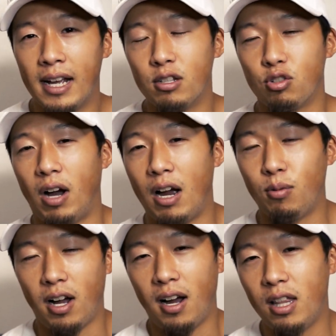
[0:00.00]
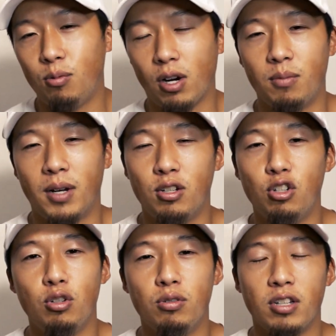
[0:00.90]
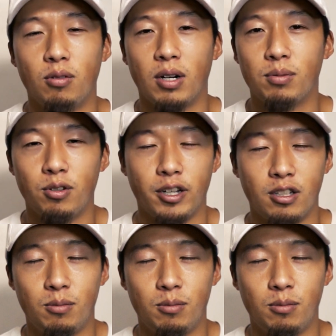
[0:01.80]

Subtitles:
So I would highly recommend you use a website like